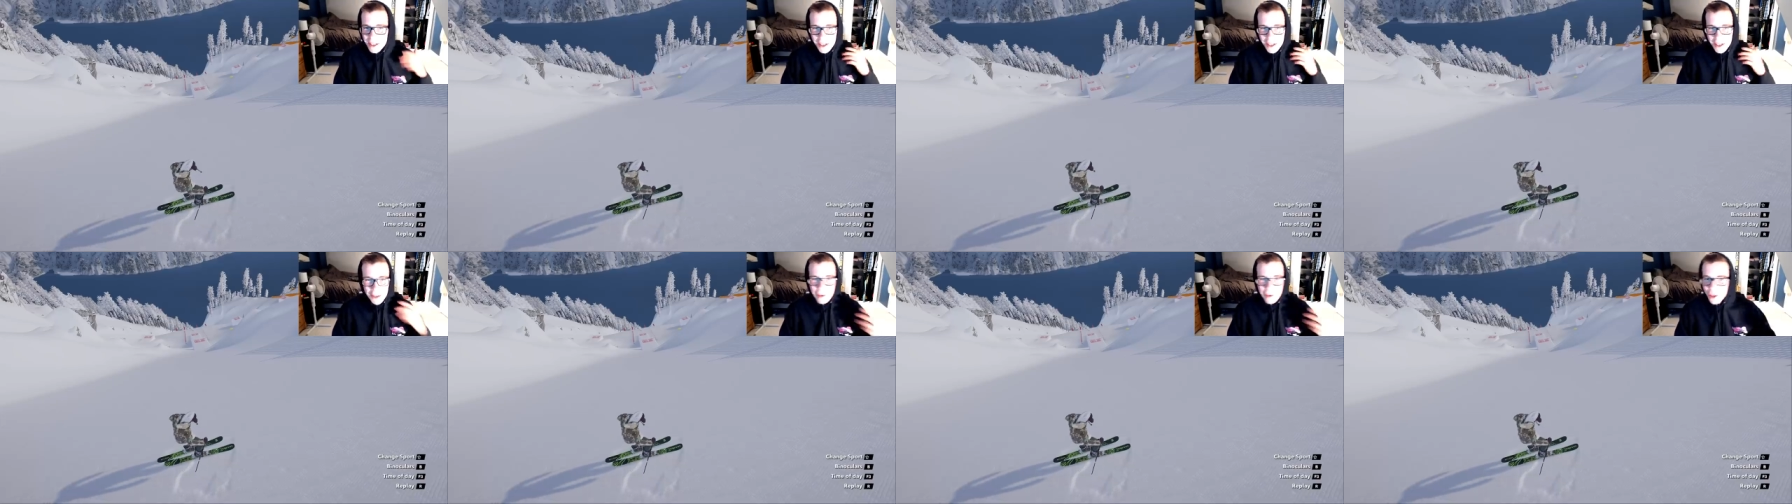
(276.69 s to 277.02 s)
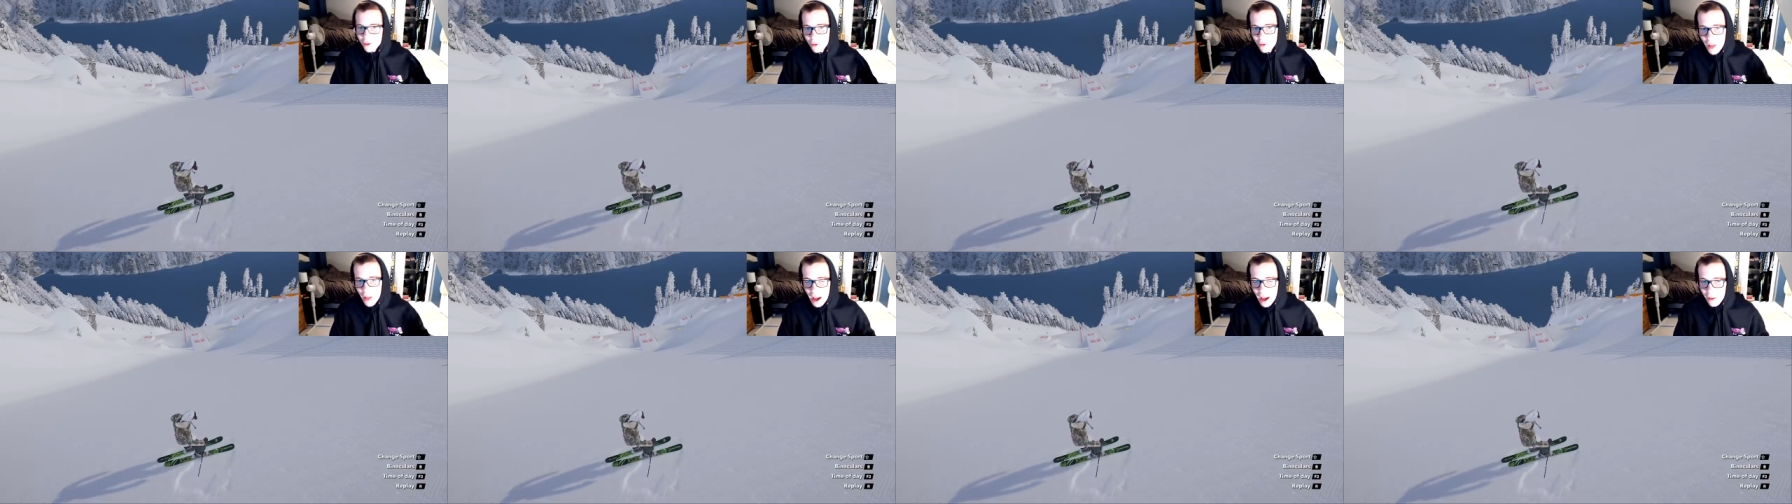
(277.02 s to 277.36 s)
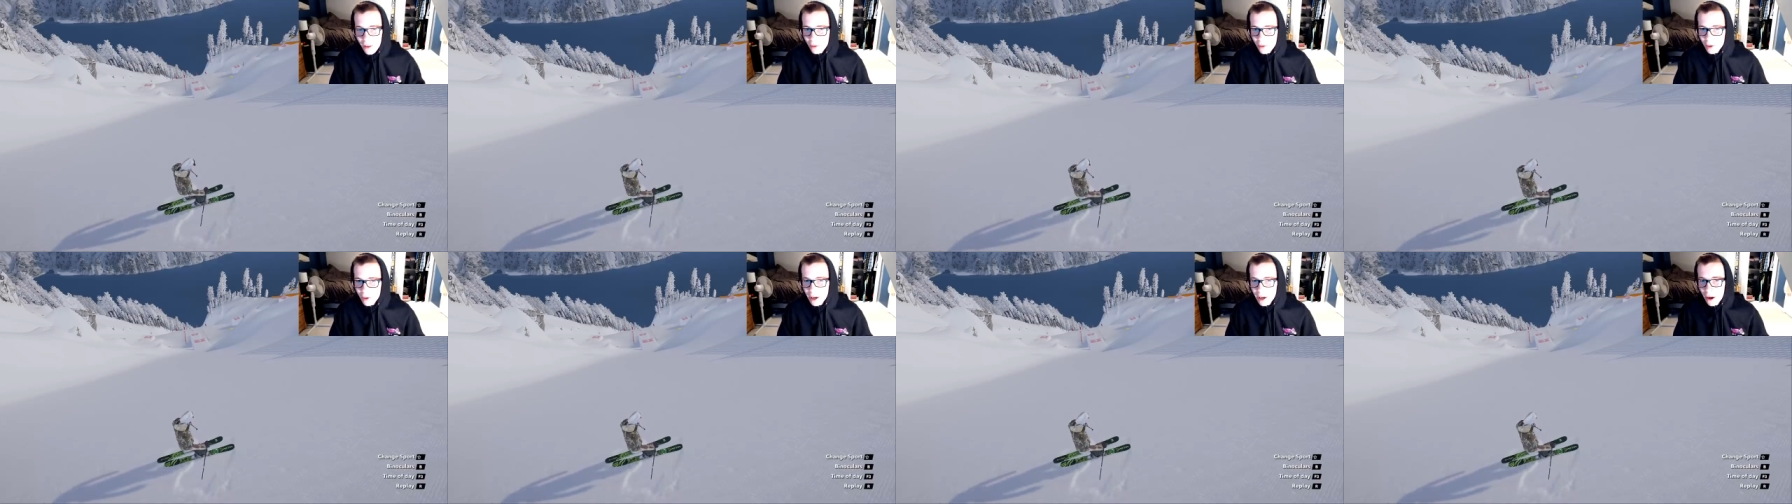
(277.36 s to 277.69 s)
switch
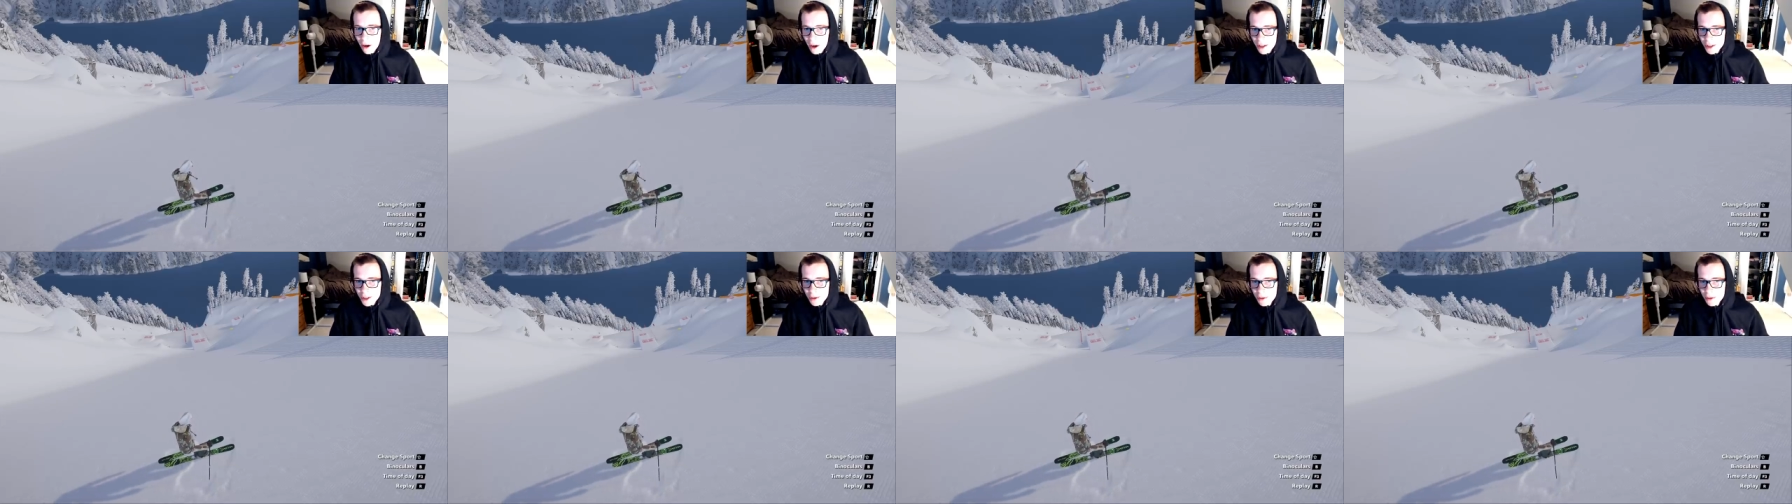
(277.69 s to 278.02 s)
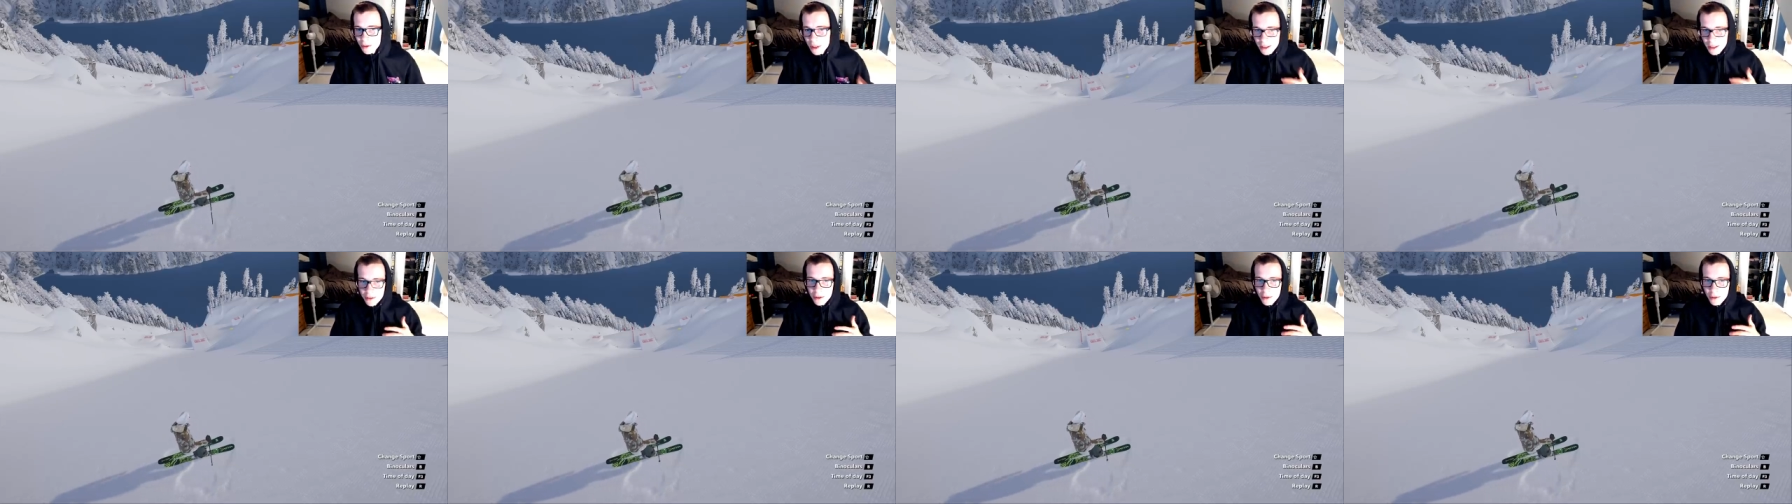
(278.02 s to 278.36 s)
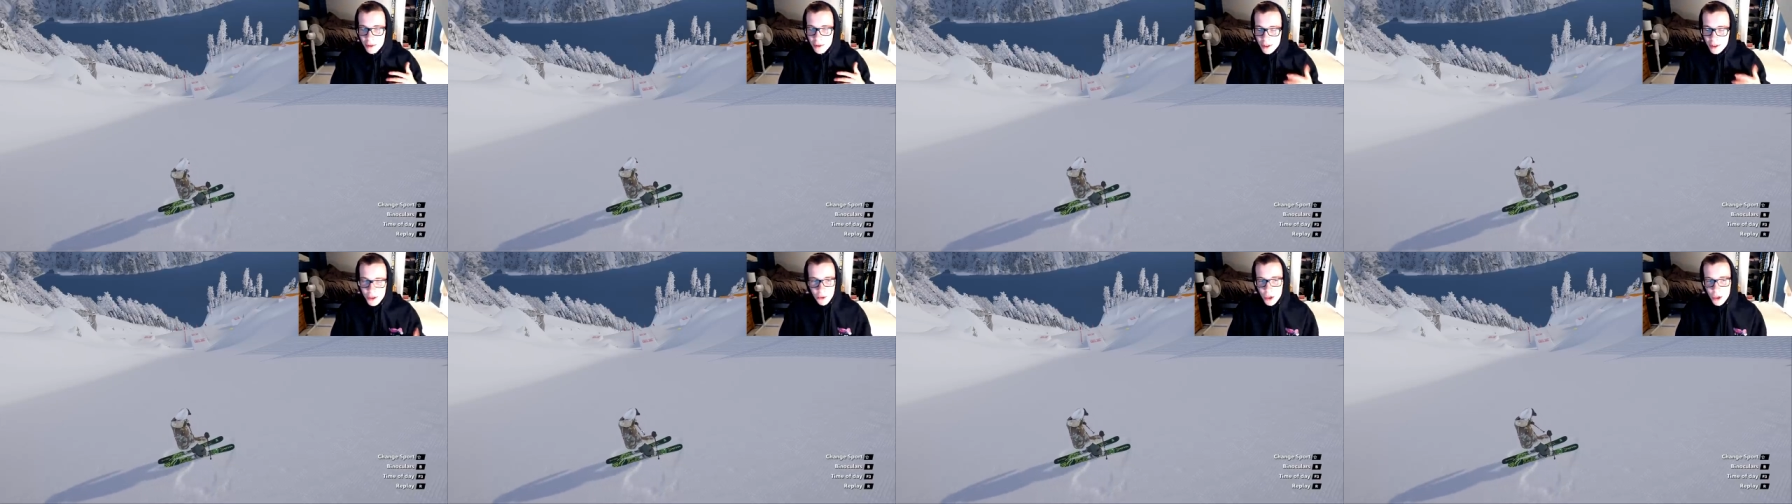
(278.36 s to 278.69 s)
flat 3 onto it
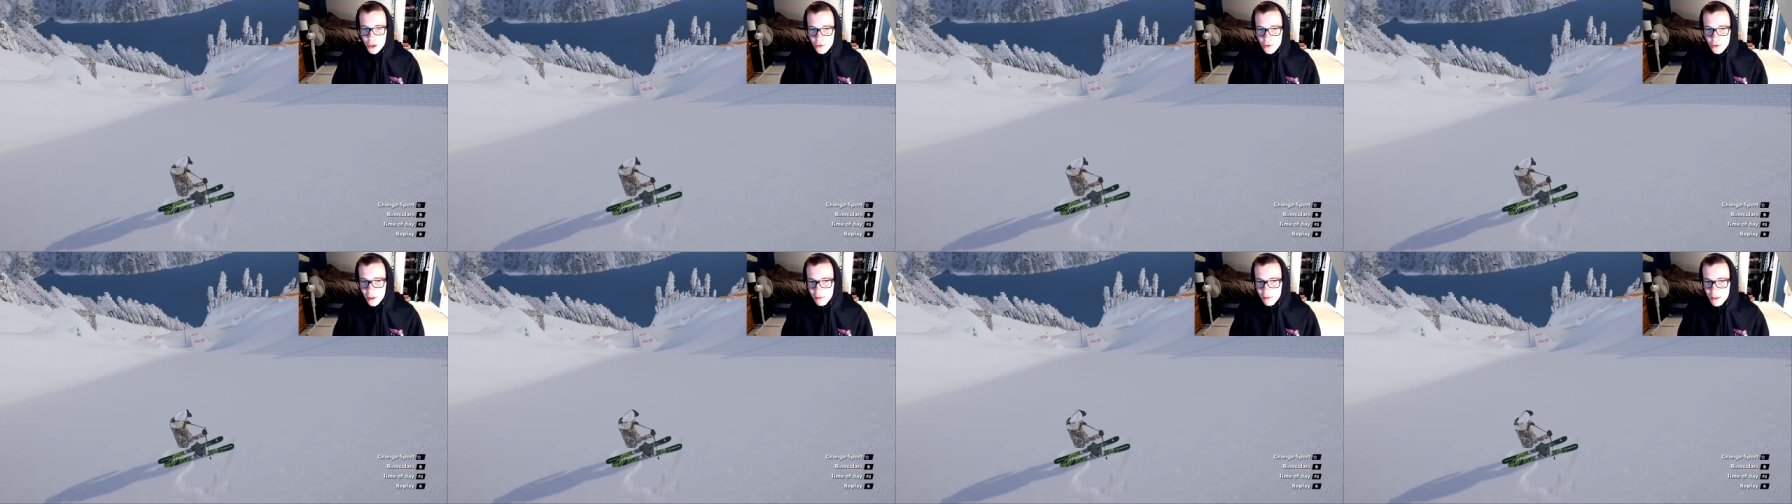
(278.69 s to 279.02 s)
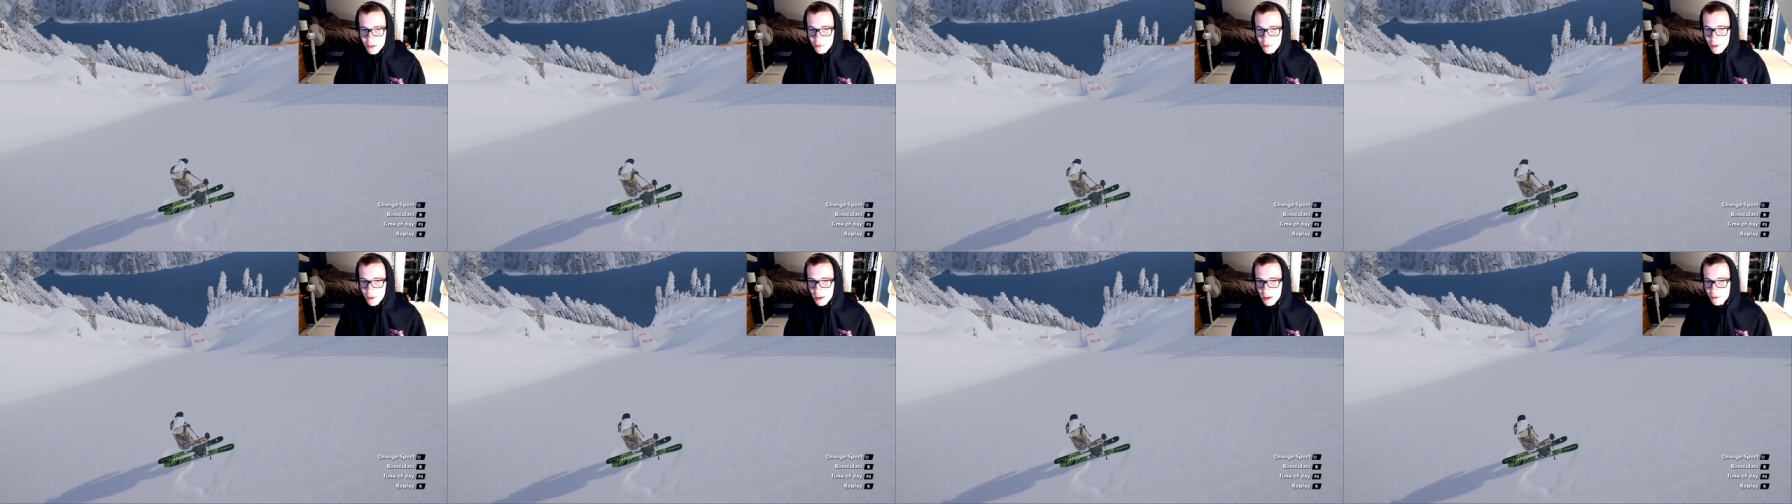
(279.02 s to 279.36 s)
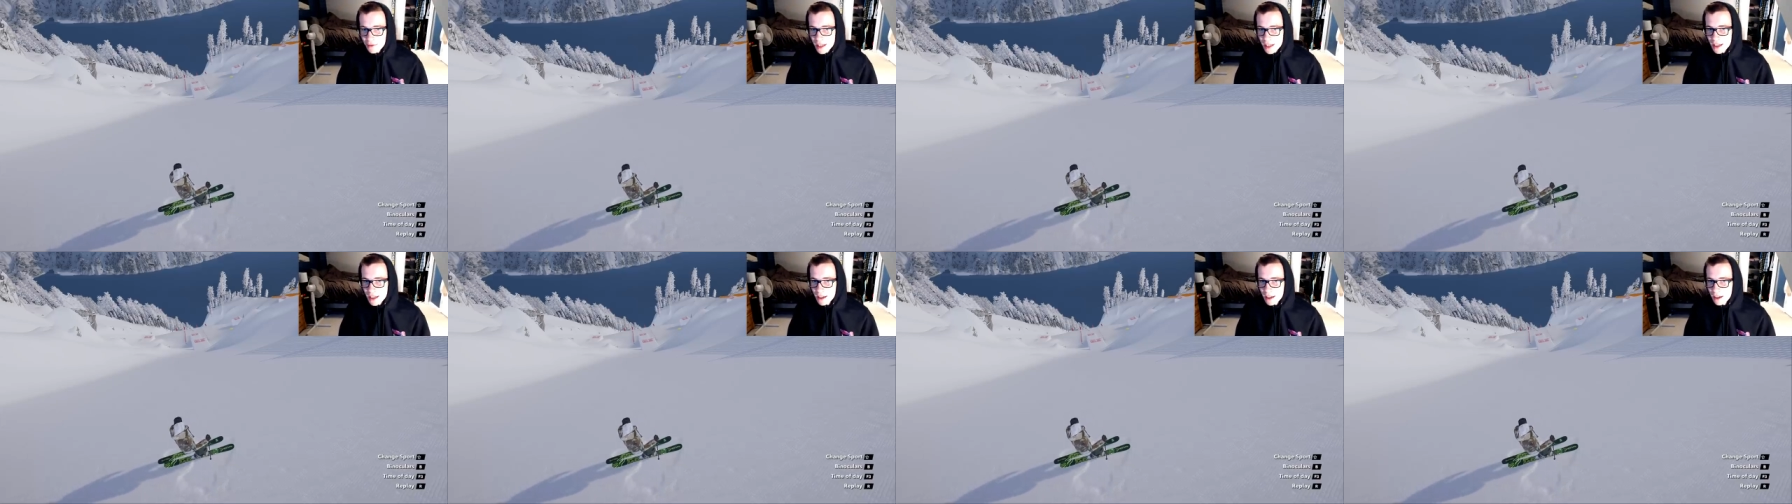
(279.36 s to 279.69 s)
to a switch
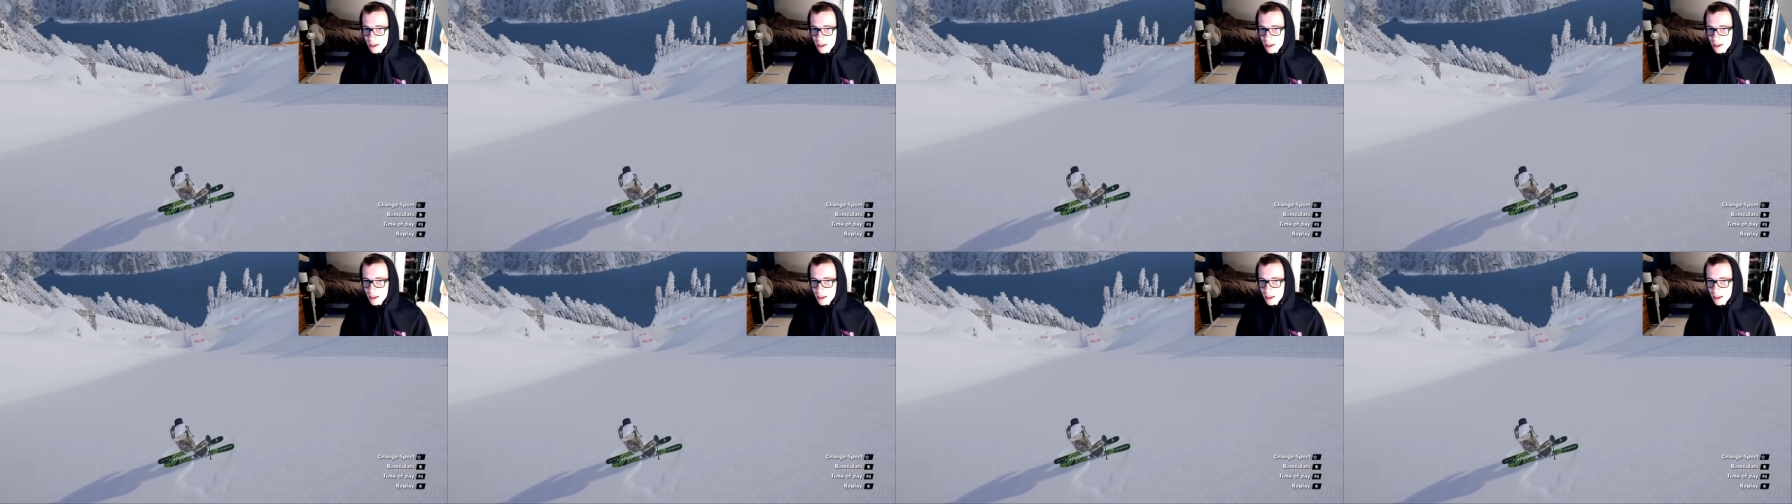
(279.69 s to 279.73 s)
50-50,